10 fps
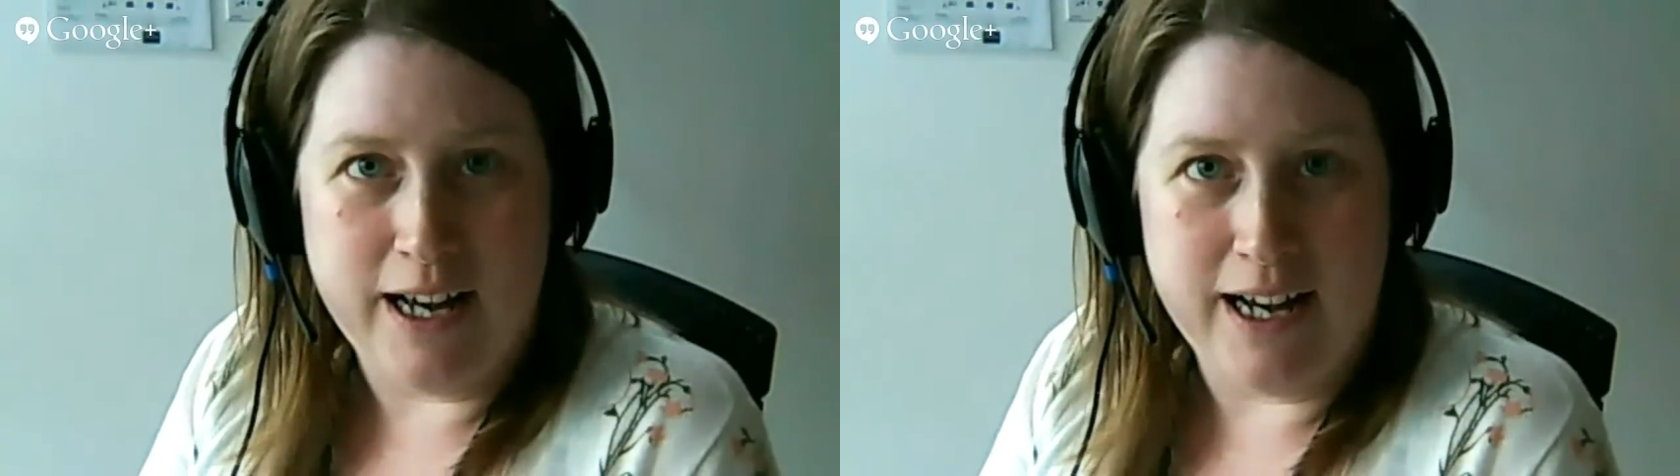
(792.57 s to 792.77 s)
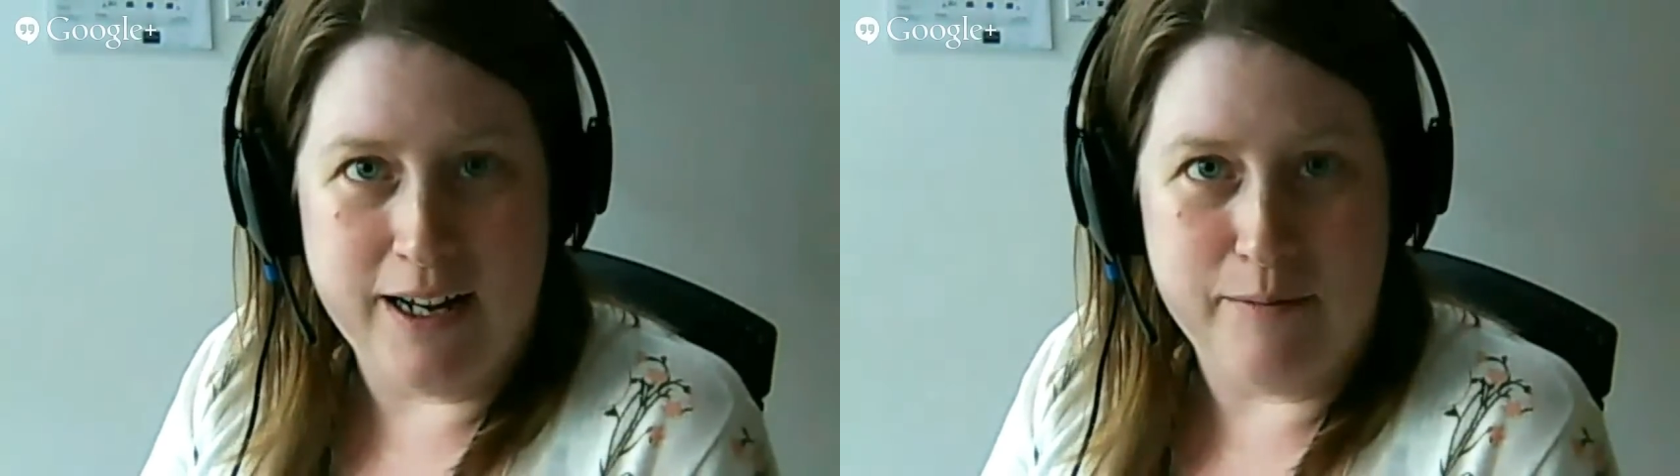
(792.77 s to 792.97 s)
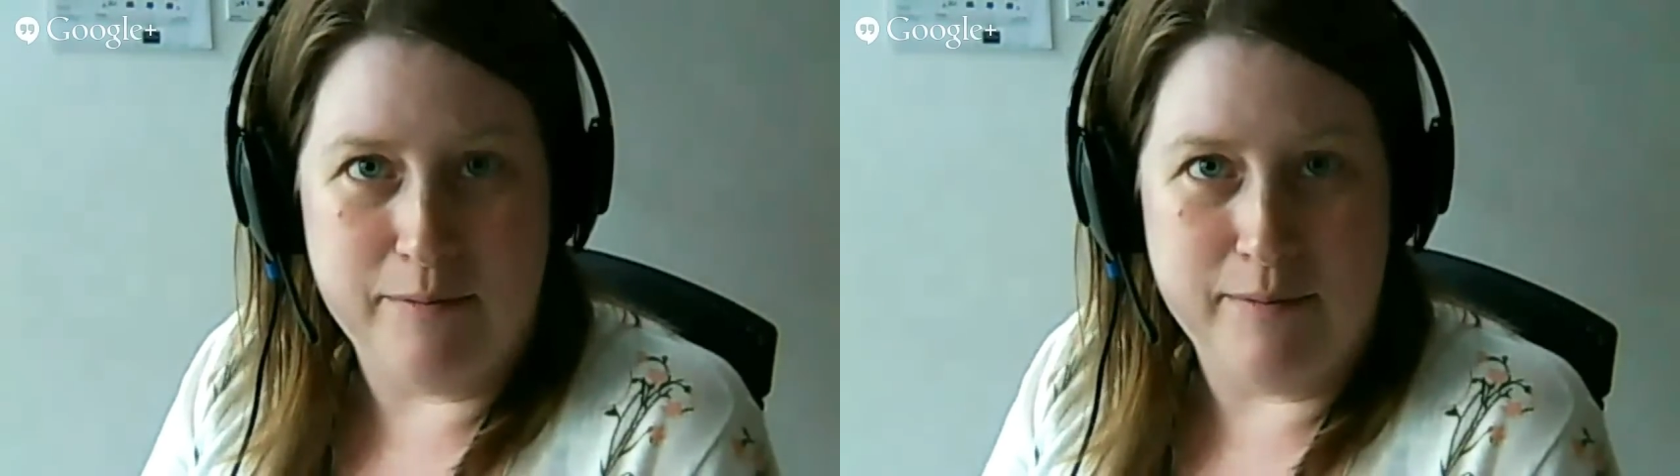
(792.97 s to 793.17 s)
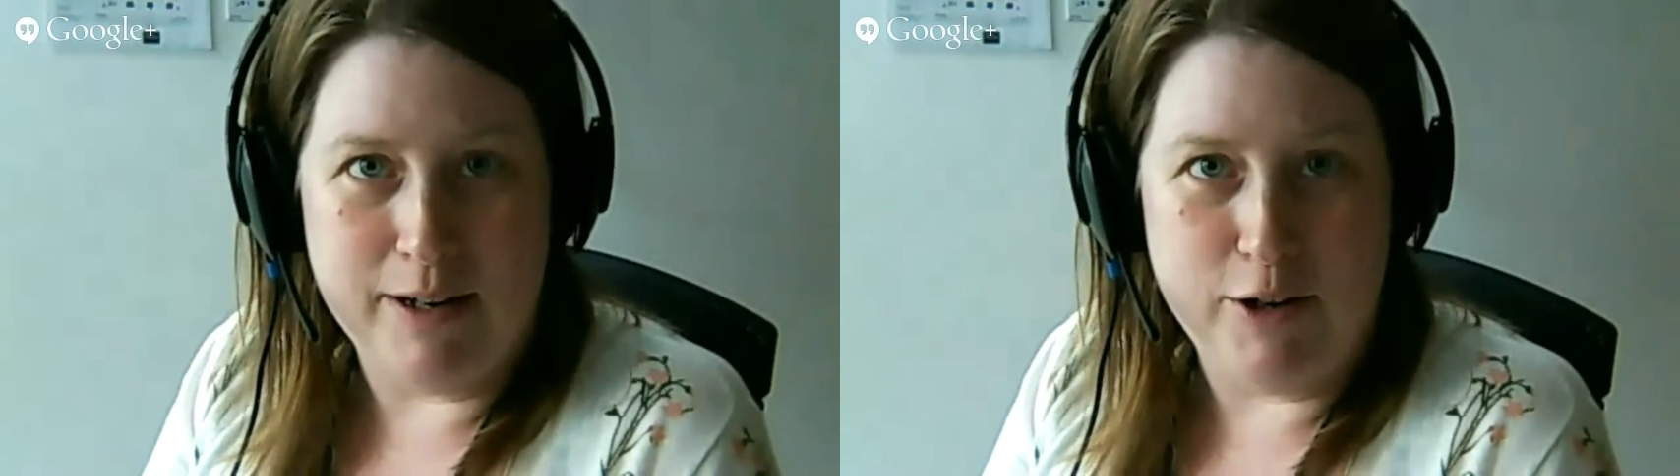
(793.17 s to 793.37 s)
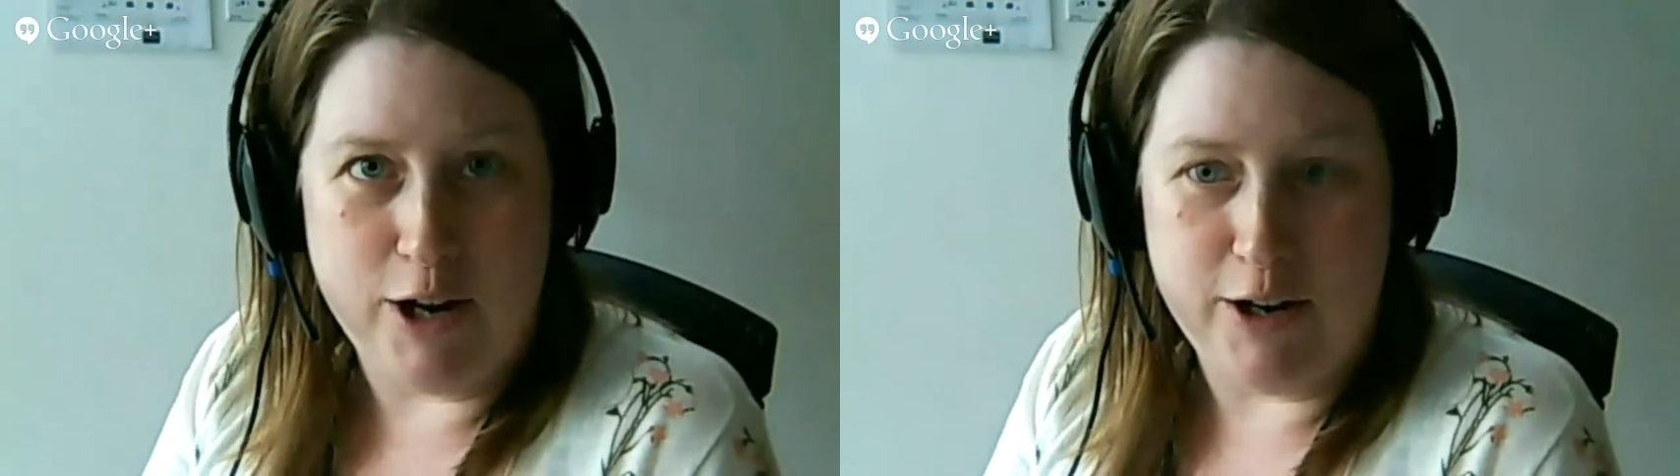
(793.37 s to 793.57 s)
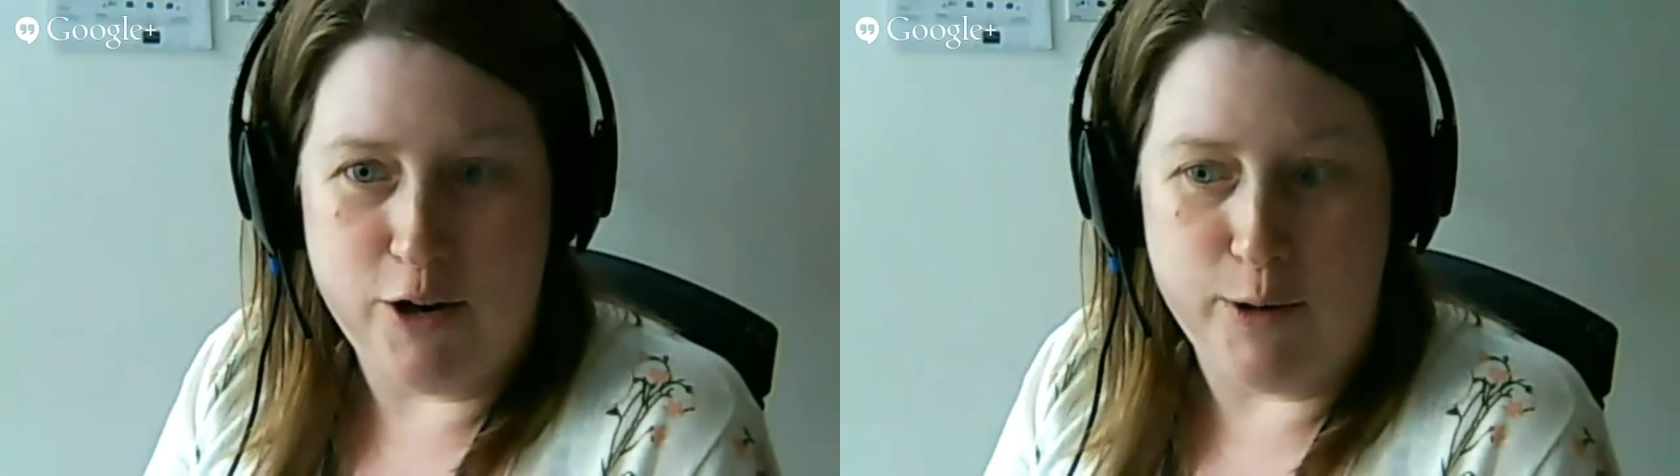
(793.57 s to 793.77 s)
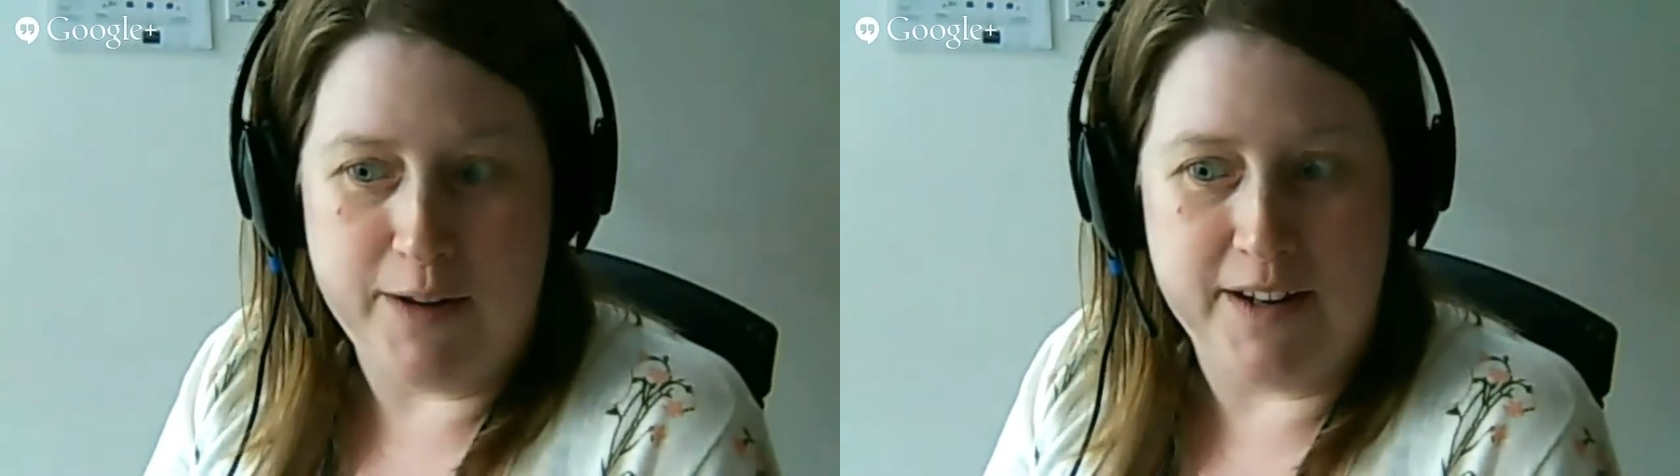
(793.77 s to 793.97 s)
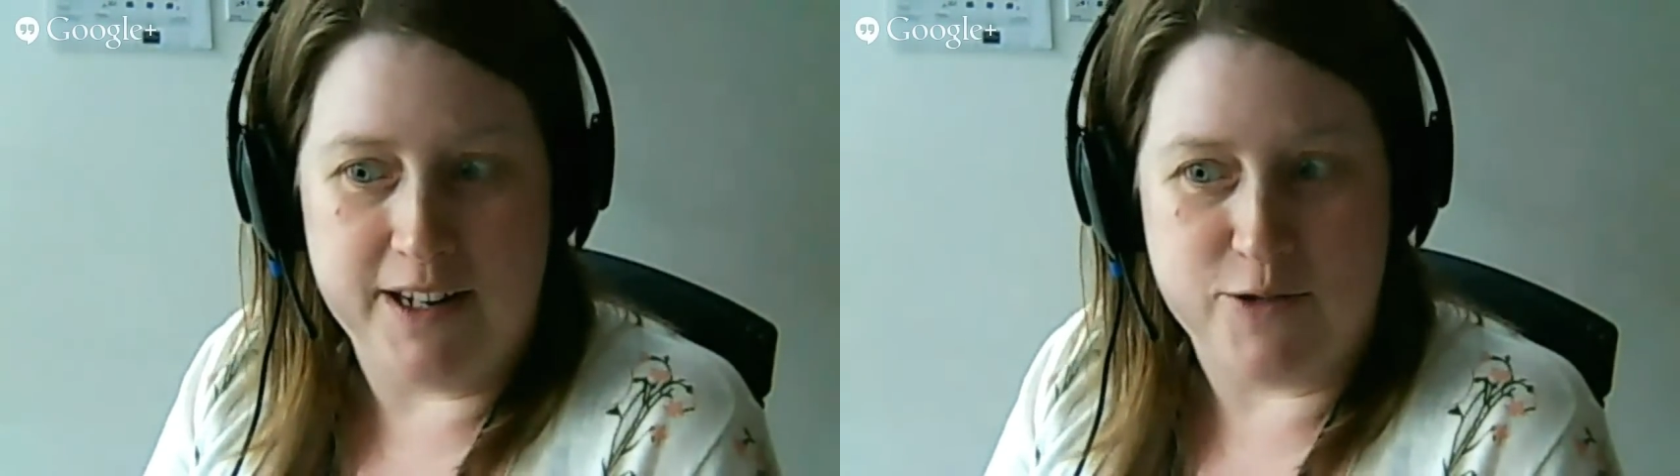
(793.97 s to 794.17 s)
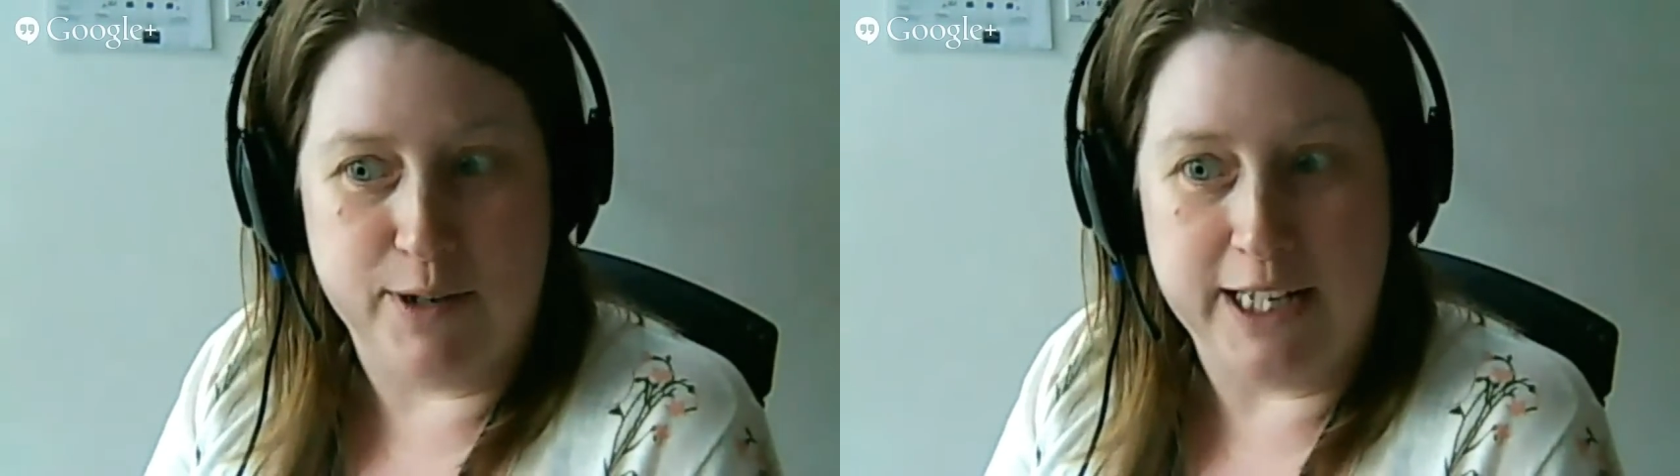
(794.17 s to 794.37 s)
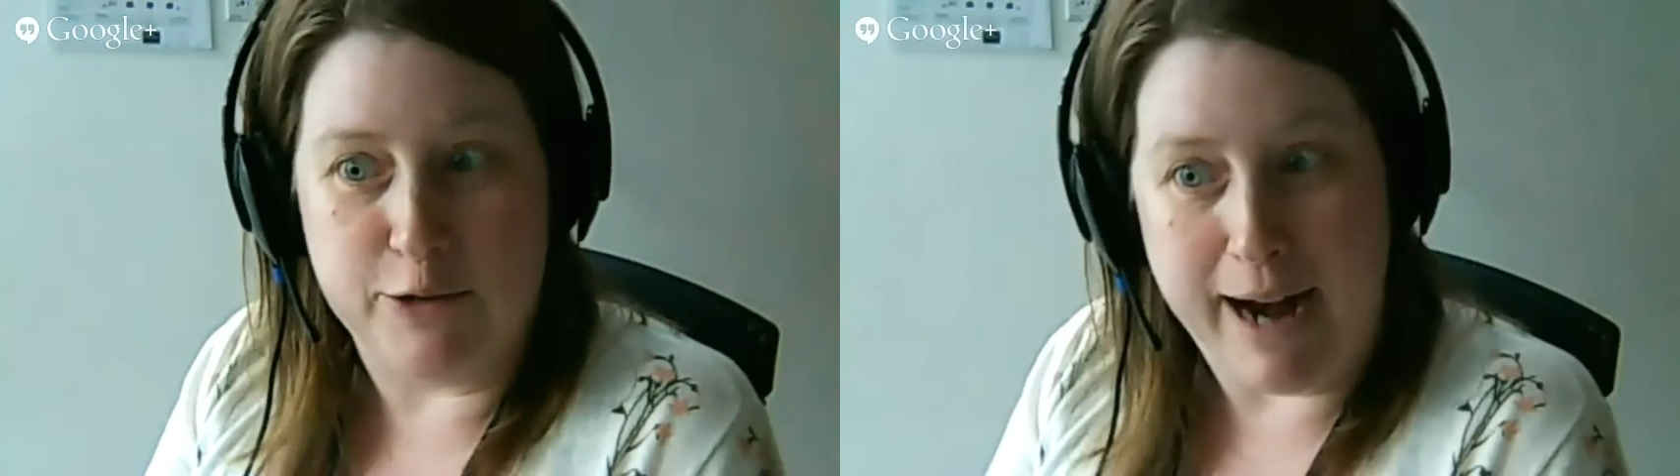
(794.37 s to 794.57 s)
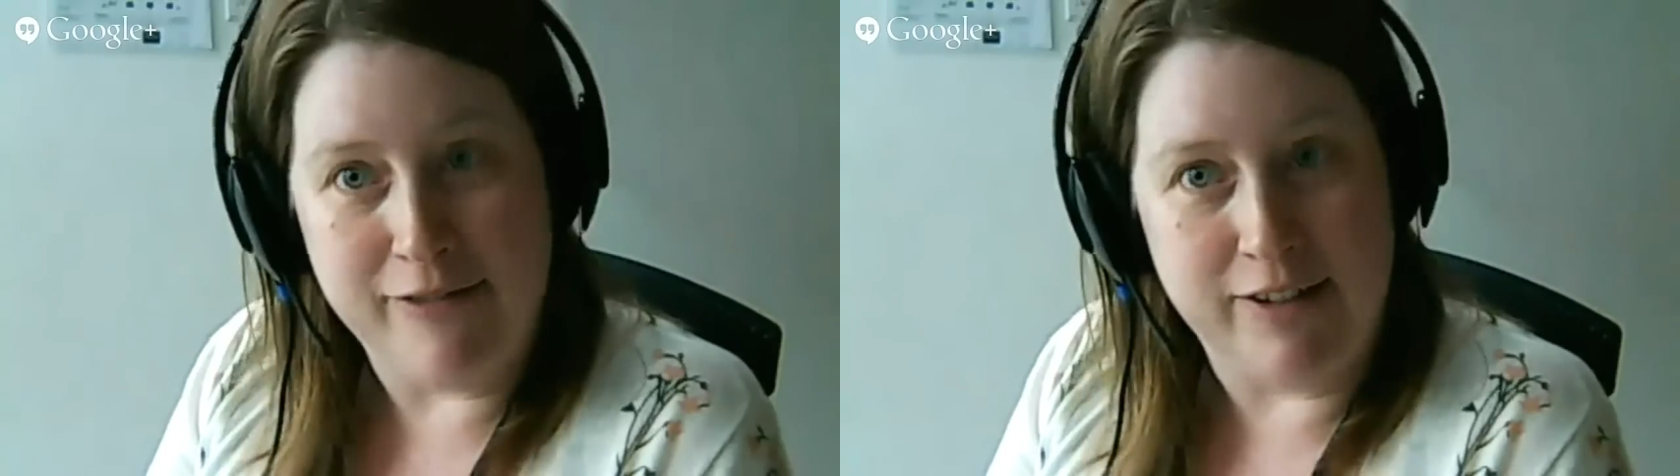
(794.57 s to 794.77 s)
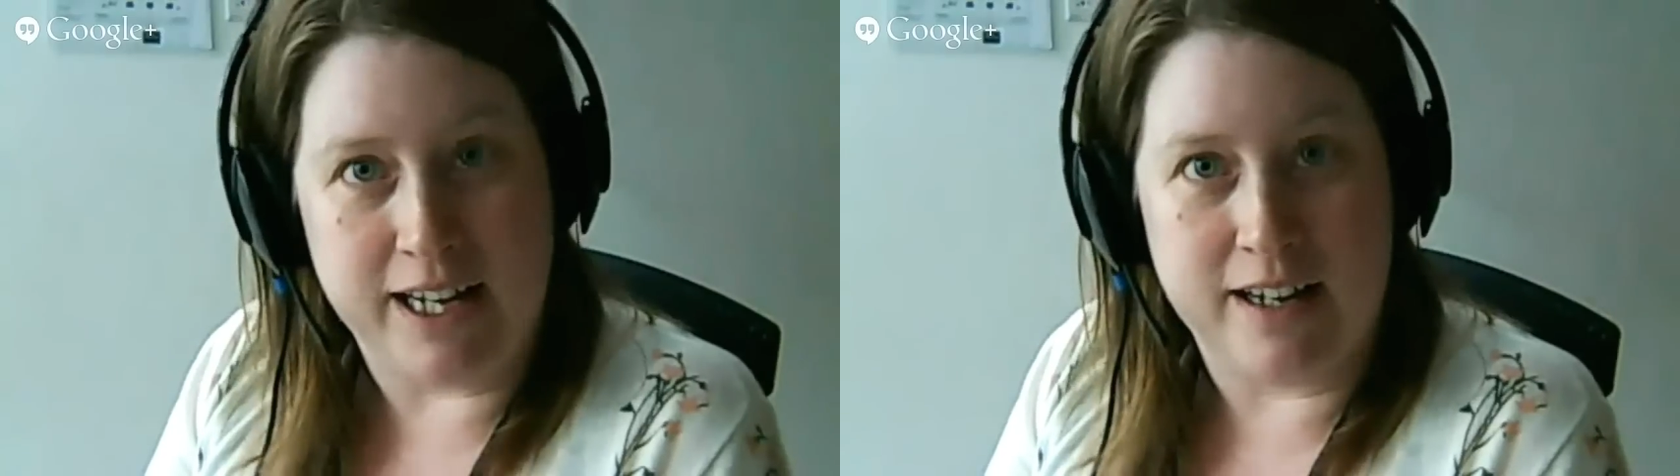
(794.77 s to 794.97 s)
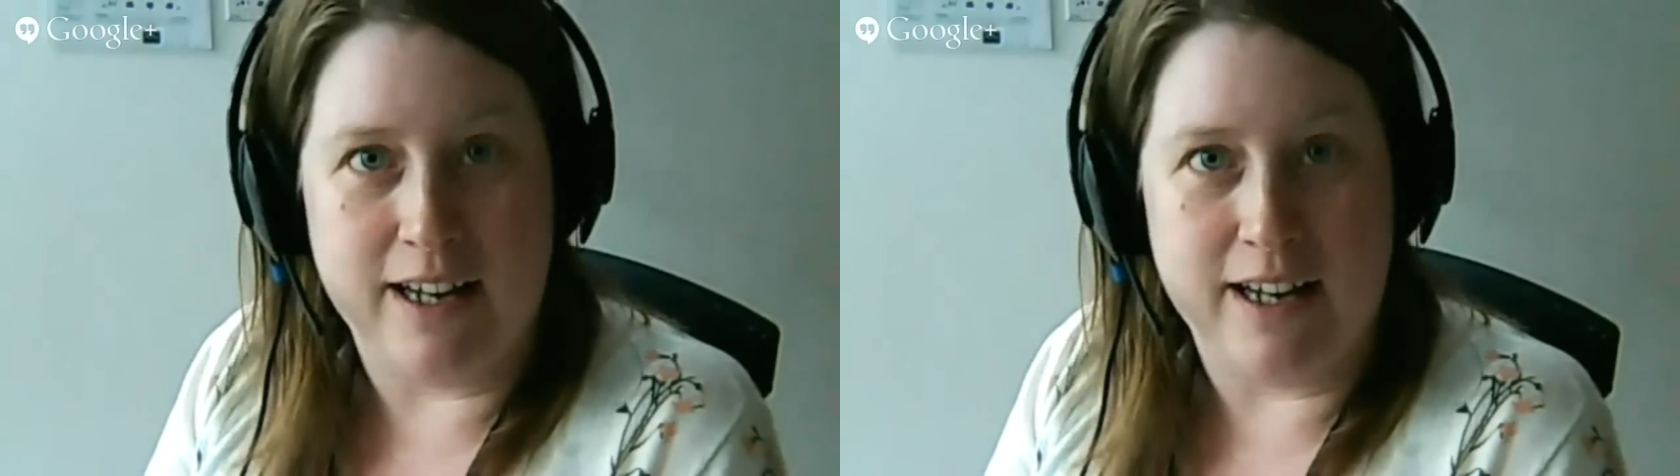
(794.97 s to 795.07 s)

knowing that it's really graphic.